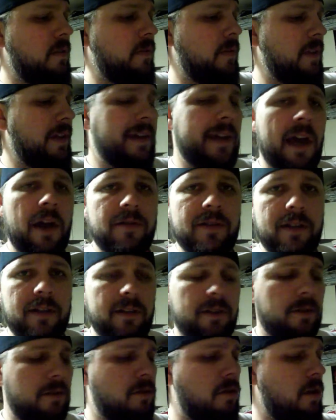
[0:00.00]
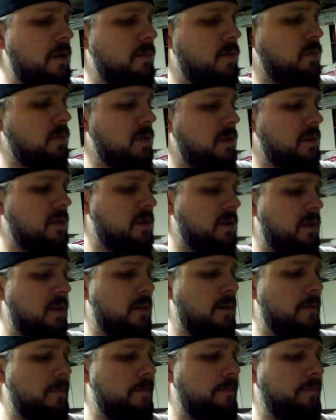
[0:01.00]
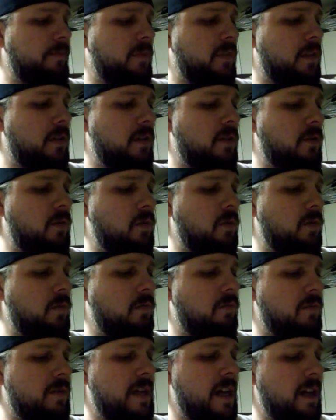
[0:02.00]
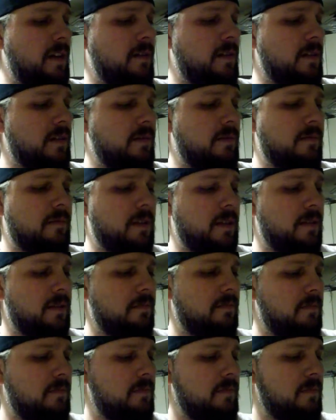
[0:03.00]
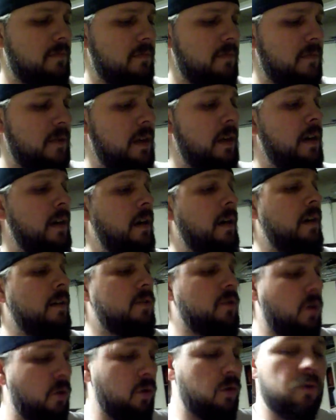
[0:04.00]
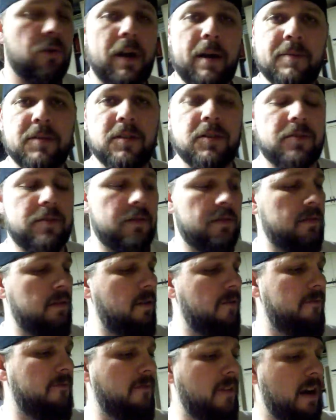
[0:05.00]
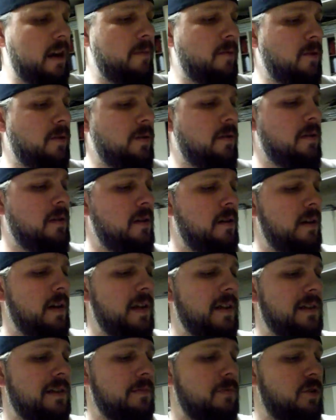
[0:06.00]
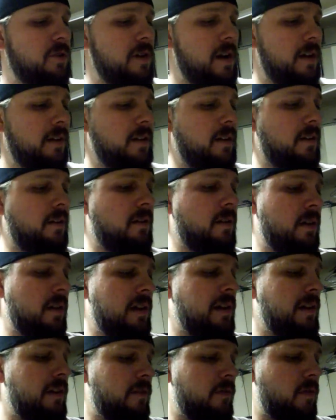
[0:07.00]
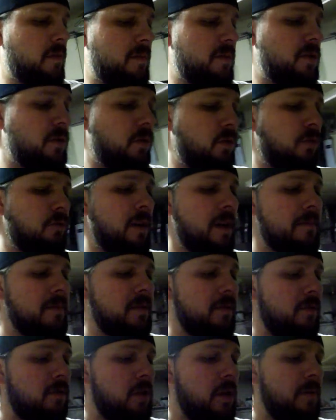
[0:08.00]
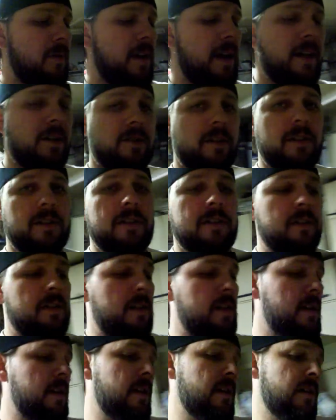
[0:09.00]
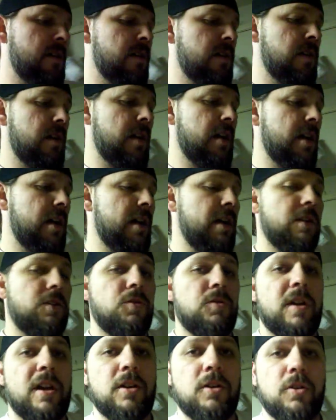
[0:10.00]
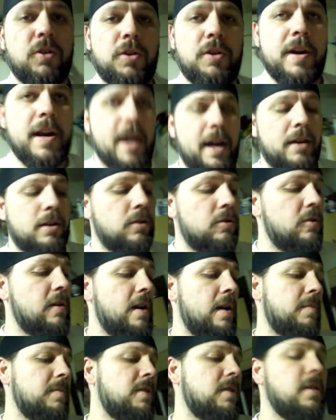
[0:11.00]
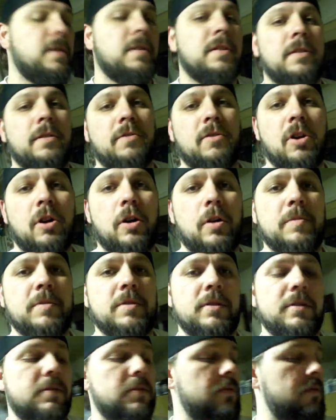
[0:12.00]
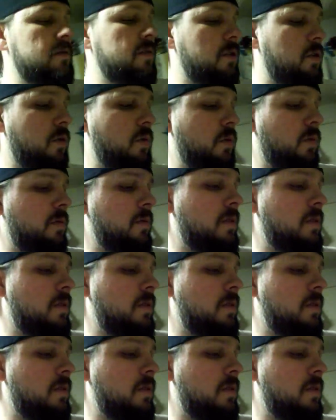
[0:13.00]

the counting their carbs was um, you take the, the total grams of fiber and subtract it from total grams of carbohydrates and you get your net grams of carbs. So